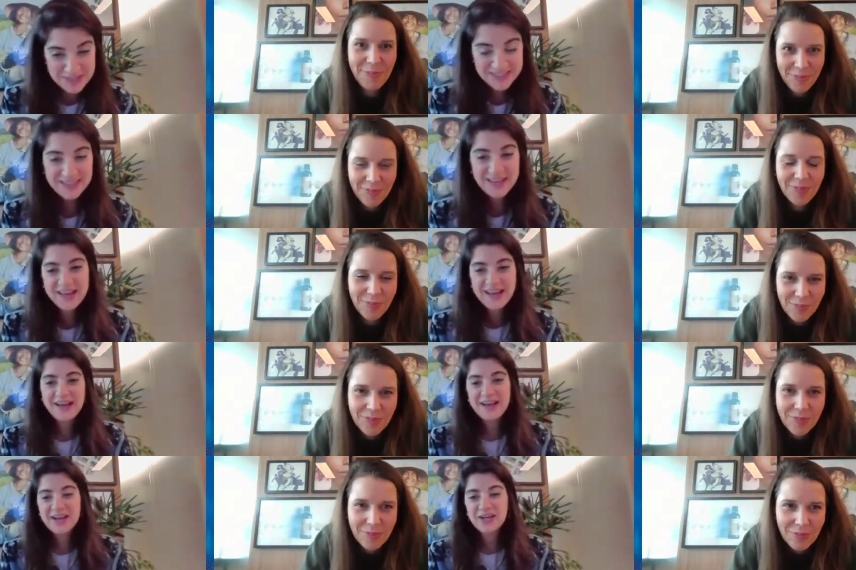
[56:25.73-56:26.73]
Speaker 1: Camille.
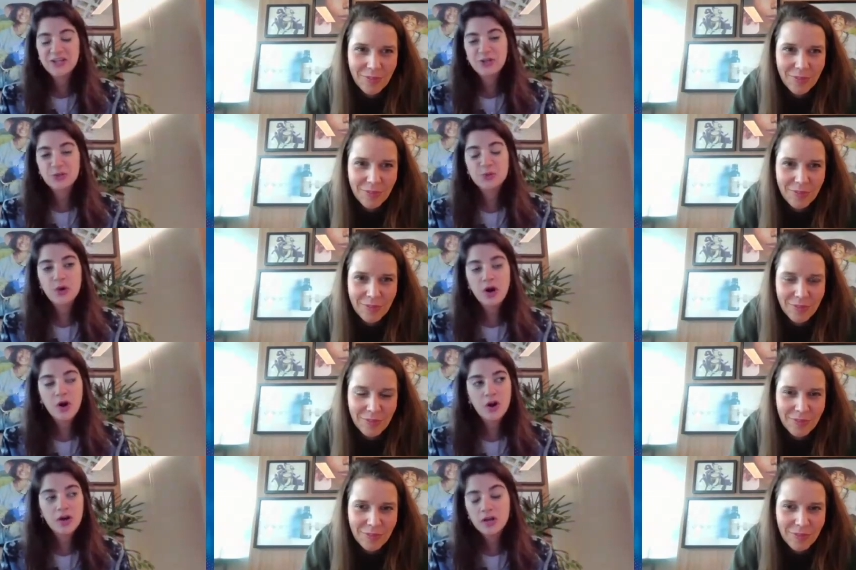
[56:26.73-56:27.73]
A
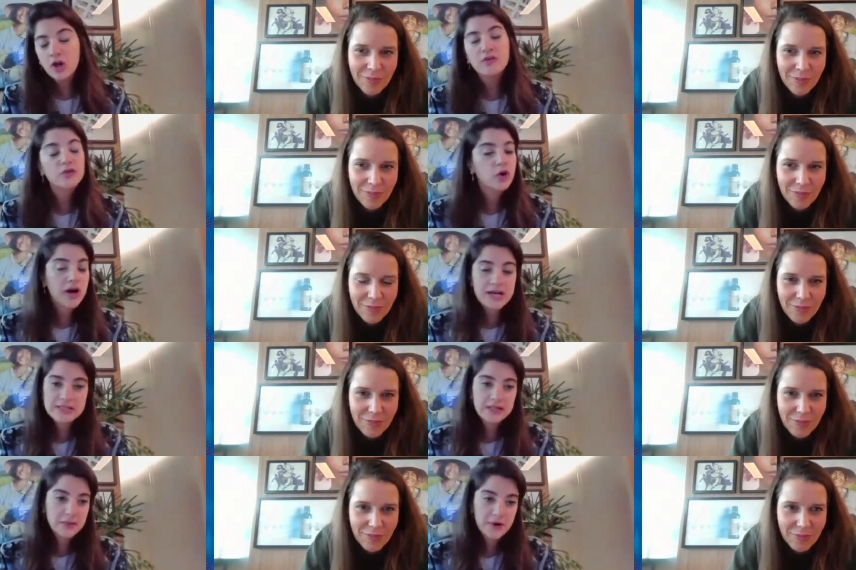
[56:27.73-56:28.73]
lot of you
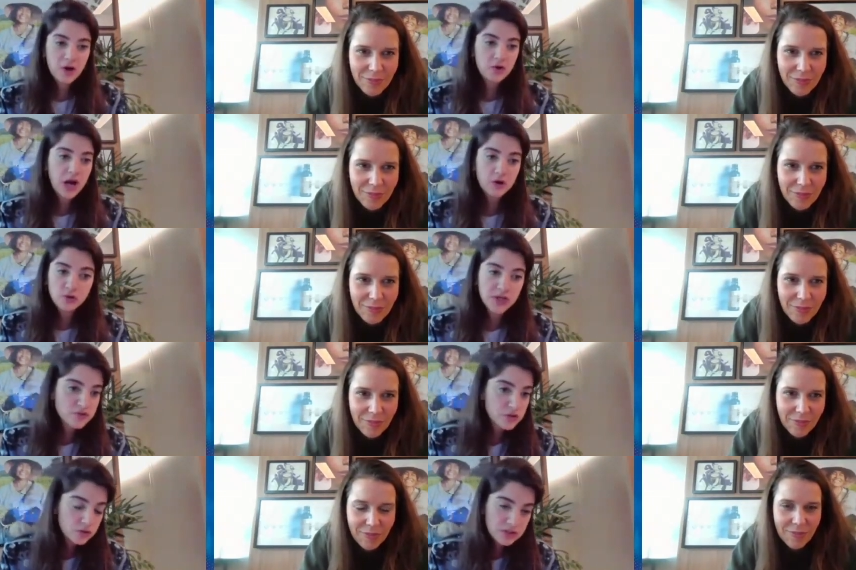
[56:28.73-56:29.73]
are asking about how
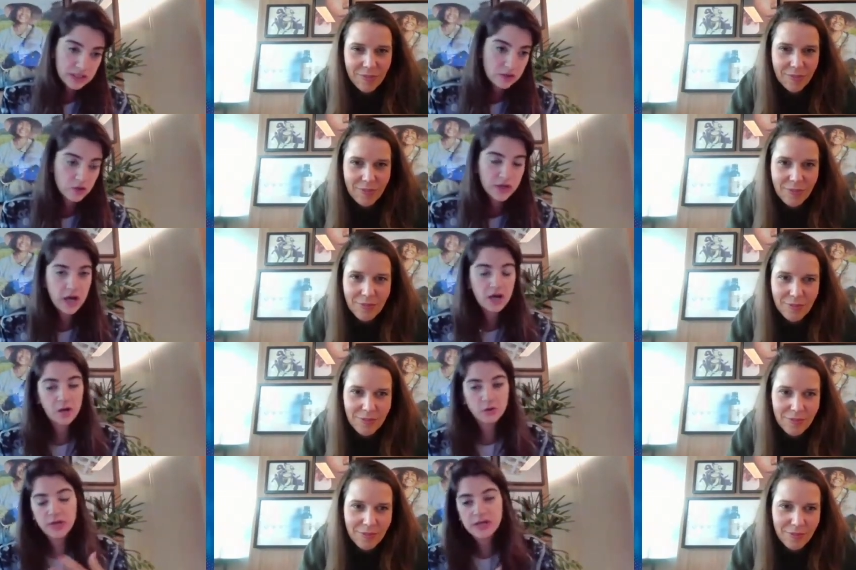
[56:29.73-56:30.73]
you get recruited at
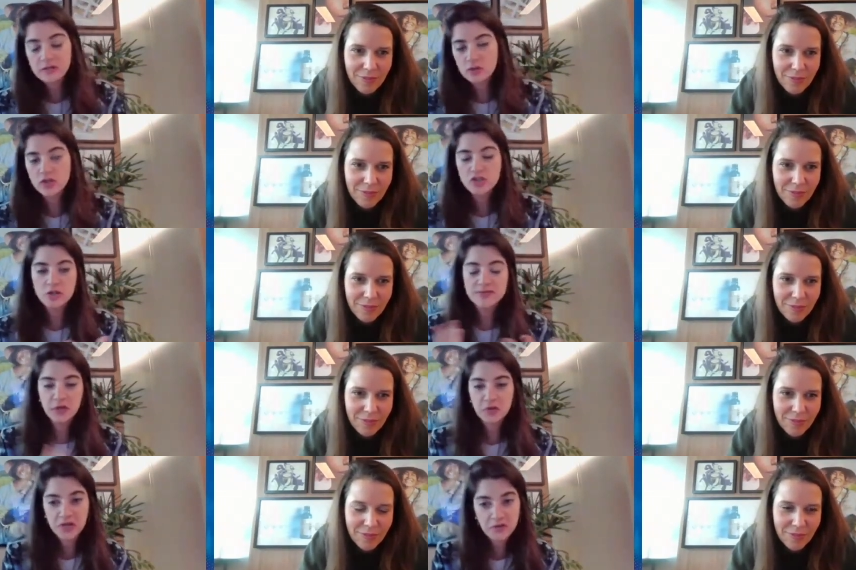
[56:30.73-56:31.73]
L'Oréal, how you get
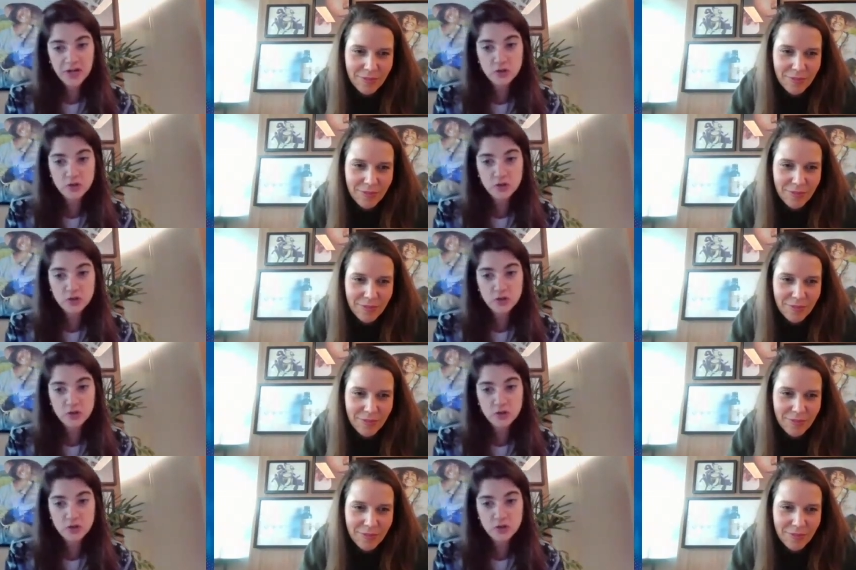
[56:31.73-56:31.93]
internships, how you get